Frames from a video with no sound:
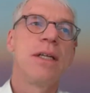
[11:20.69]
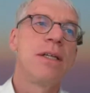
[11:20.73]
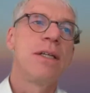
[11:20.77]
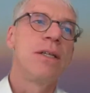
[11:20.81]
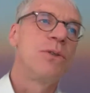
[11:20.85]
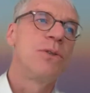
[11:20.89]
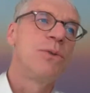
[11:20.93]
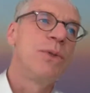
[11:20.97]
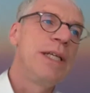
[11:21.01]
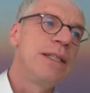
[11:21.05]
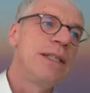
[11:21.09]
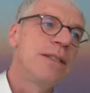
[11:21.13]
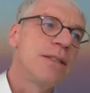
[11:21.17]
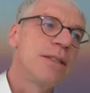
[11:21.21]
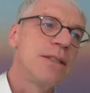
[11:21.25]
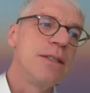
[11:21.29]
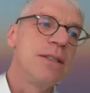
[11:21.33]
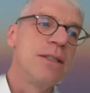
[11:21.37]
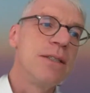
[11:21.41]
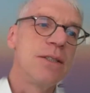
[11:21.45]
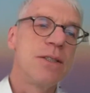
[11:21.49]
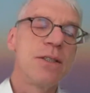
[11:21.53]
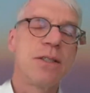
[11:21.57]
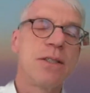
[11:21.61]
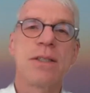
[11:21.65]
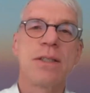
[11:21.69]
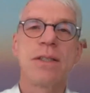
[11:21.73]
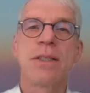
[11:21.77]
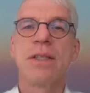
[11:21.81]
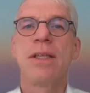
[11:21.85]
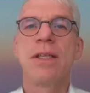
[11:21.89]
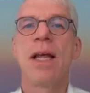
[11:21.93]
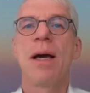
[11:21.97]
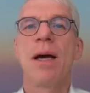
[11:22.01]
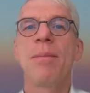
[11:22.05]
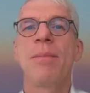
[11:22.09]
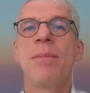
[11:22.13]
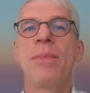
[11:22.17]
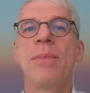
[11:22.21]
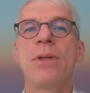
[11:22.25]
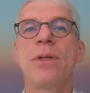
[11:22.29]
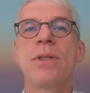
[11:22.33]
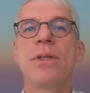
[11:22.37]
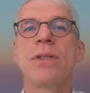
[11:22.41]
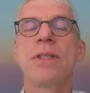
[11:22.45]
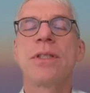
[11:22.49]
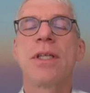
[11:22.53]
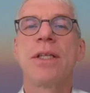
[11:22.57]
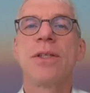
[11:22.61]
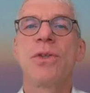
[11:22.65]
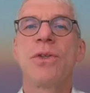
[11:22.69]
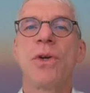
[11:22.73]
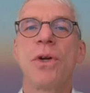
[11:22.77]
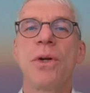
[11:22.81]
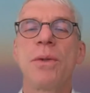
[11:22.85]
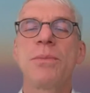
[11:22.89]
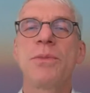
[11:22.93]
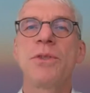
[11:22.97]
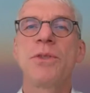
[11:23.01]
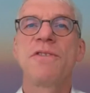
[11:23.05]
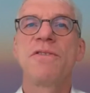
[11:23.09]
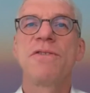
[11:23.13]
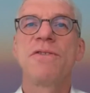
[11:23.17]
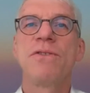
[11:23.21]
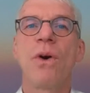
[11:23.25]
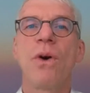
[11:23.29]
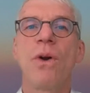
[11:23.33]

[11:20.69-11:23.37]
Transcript: recent numbers in terms of